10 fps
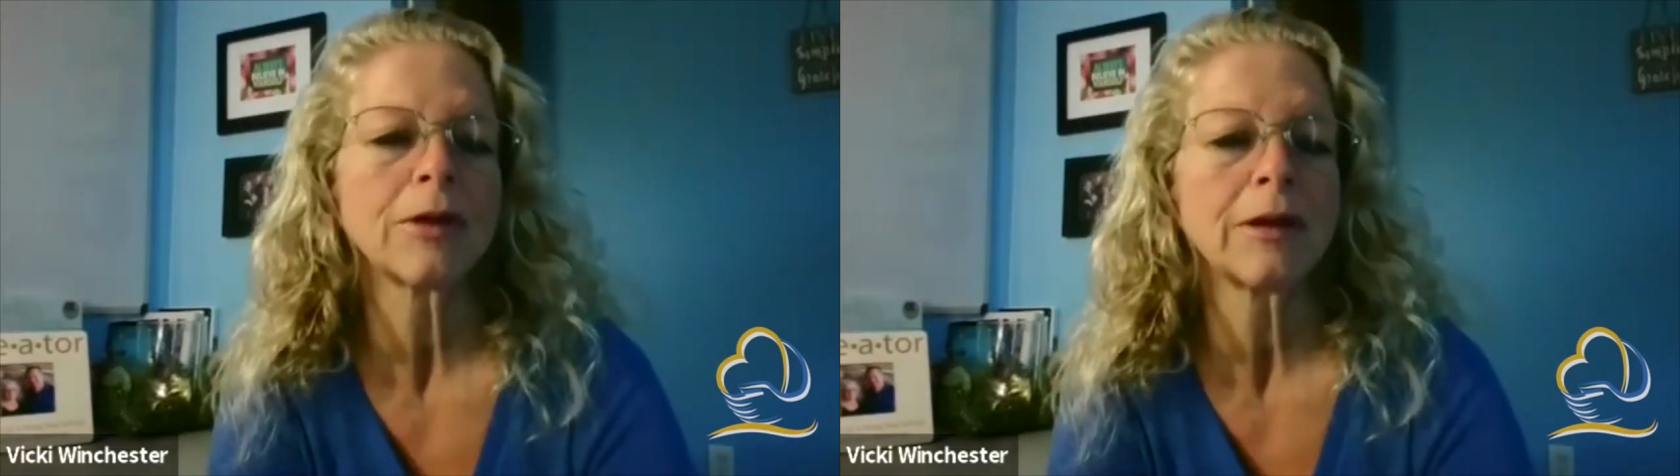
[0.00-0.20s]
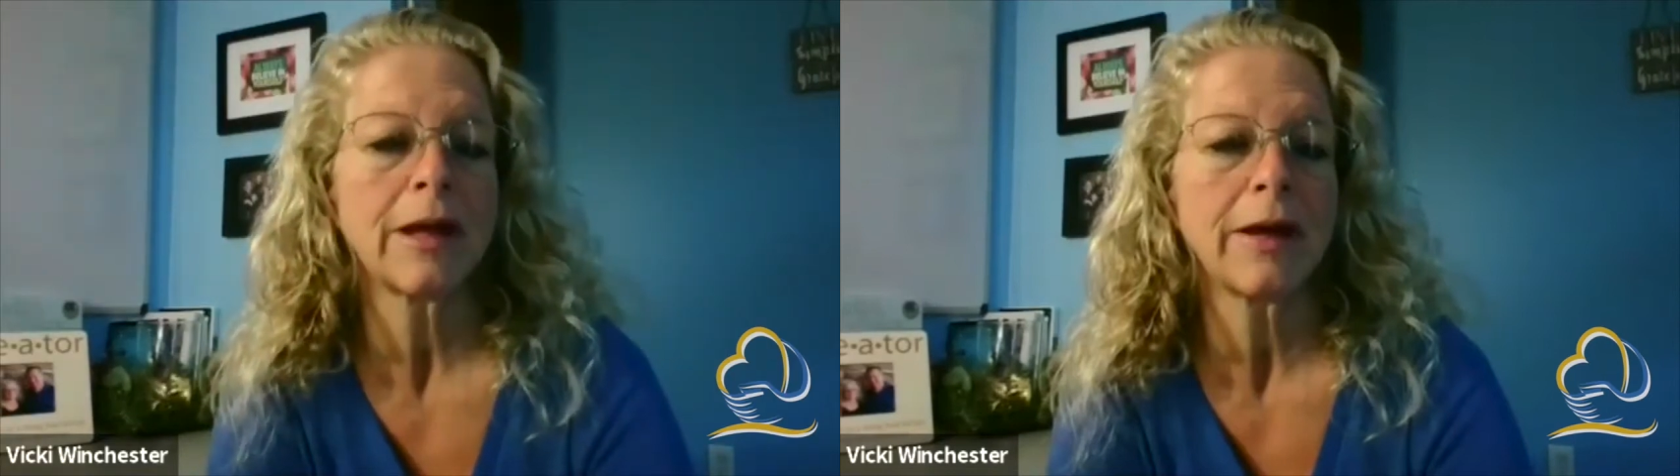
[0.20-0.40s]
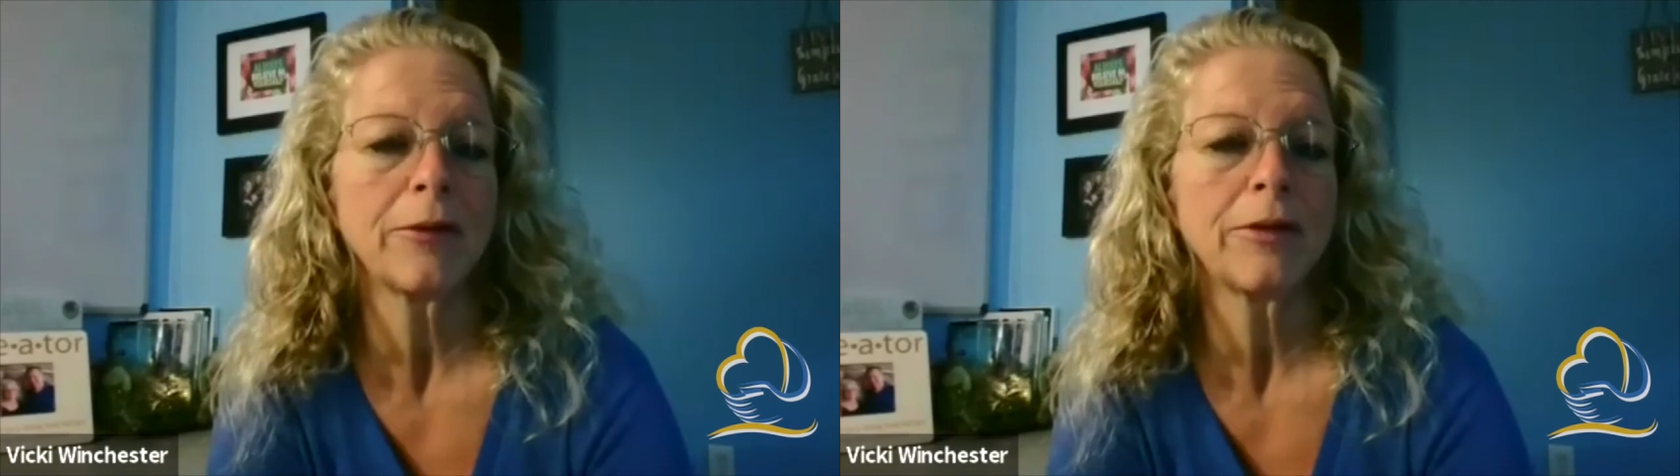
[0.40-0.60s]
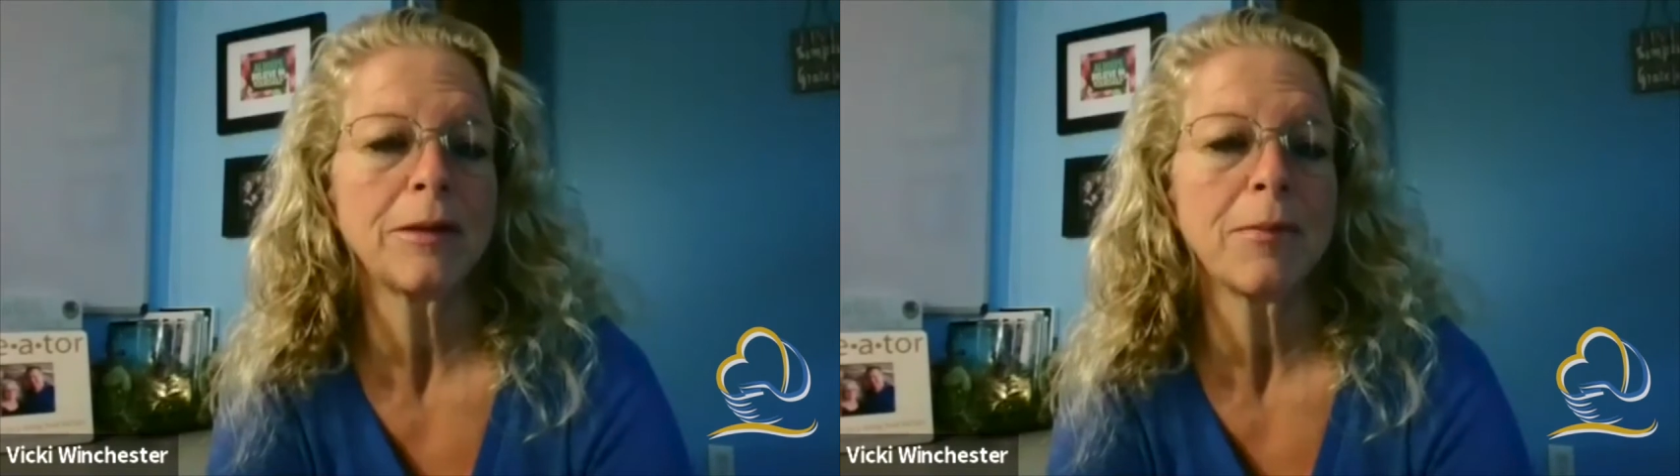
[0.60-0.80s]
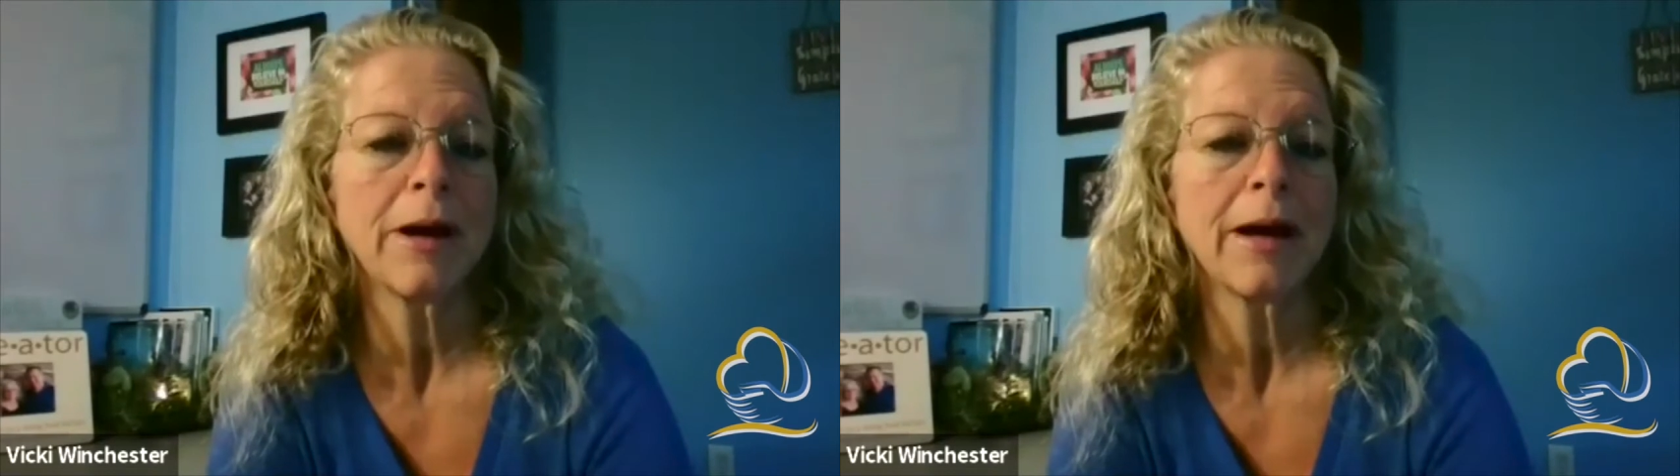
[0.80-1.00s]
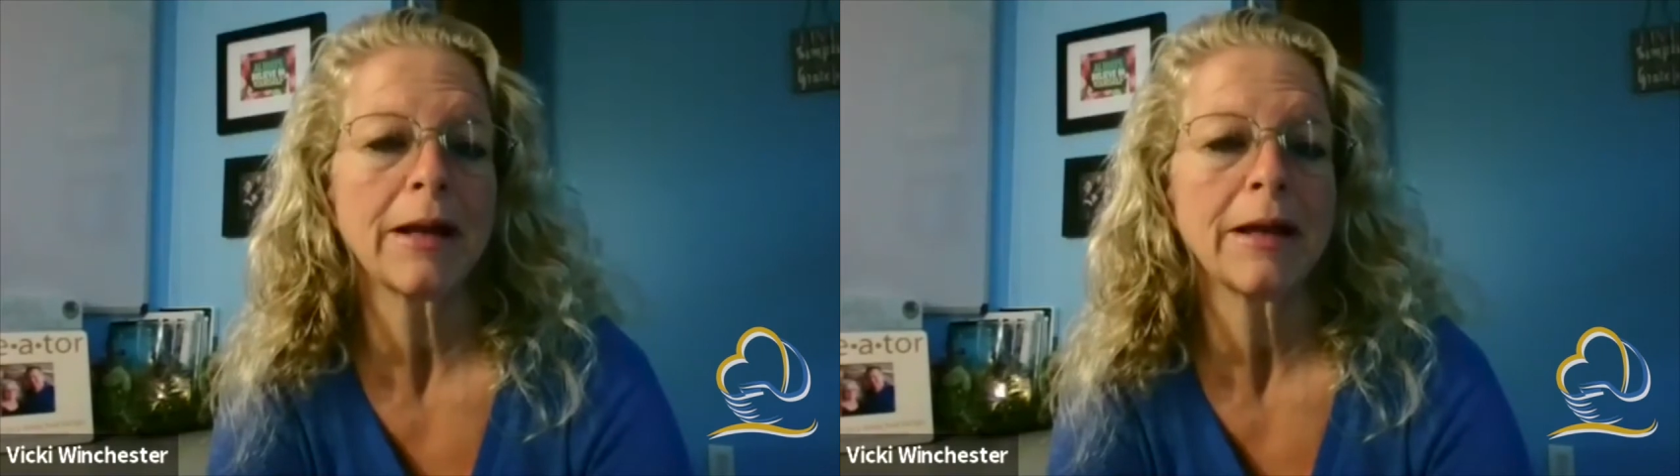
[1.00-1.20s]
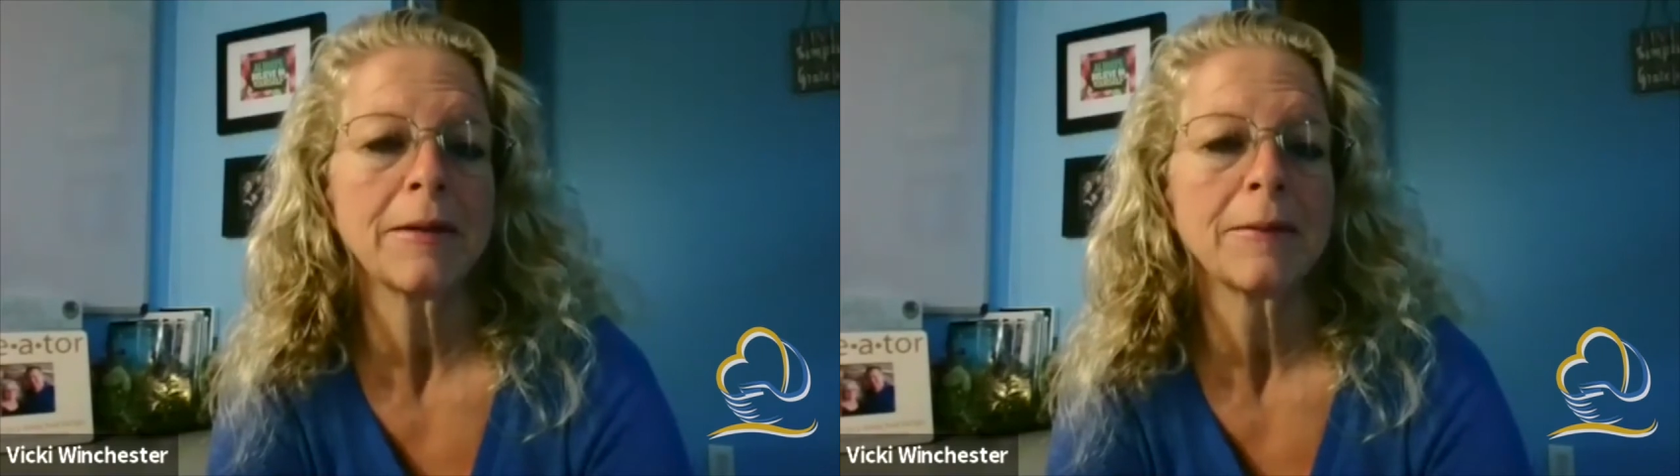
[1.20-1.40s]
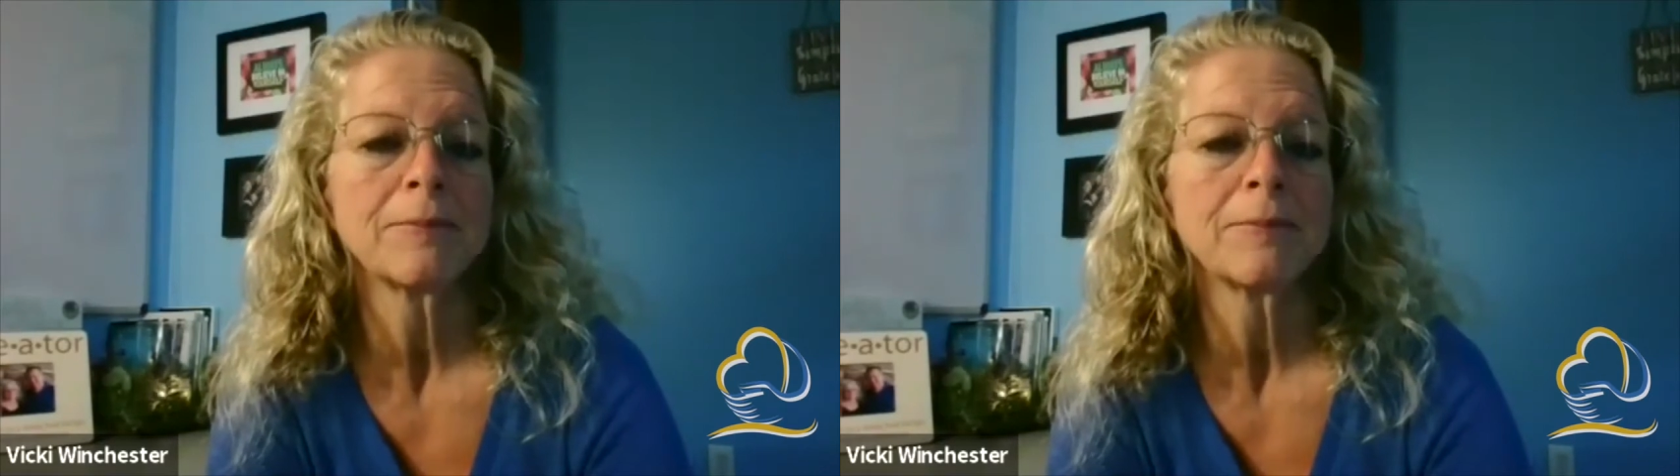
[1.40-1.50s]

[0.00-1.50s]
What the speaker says: on the healthy body